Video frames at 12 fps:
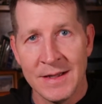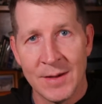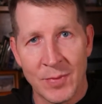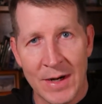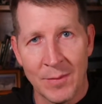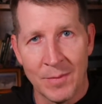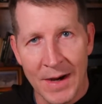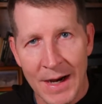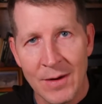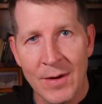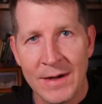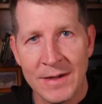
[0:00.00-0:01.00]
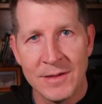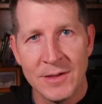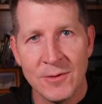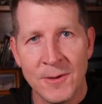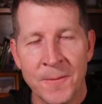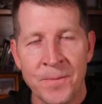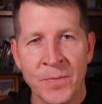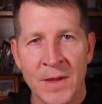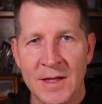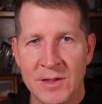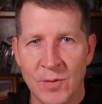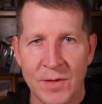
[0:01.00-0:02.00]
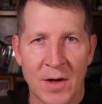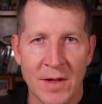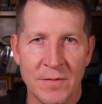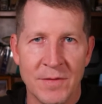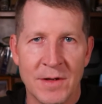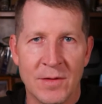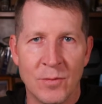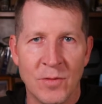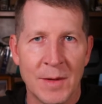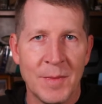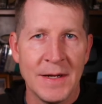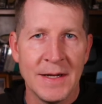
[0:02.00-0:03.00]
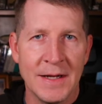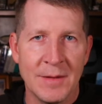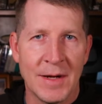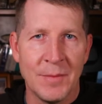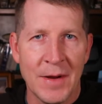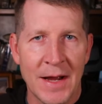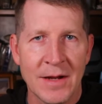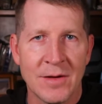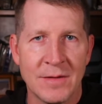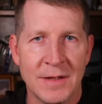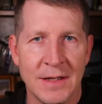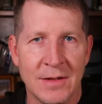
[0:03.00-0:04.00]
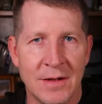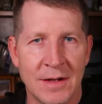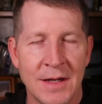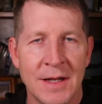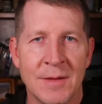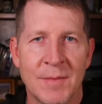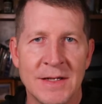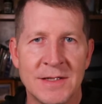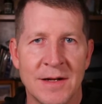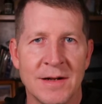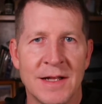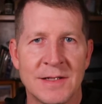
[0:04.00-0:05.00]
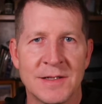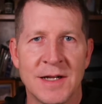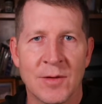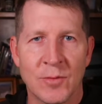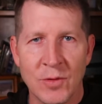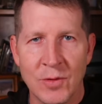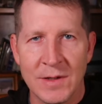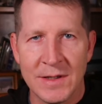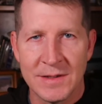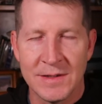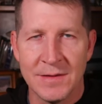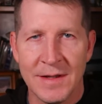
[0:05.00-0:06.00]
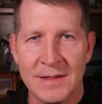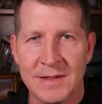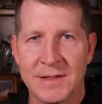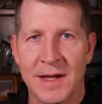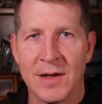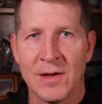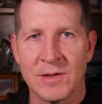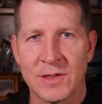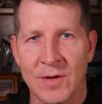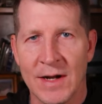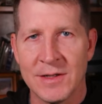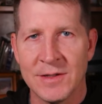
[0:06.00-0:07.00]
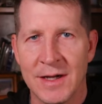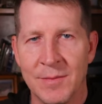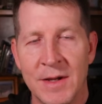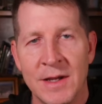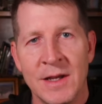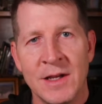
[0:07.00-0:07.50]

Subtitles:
The problem I ran into is with all of the rubbing in my pack all day long, my sunglasses got ruined because the lenses got all scratched up.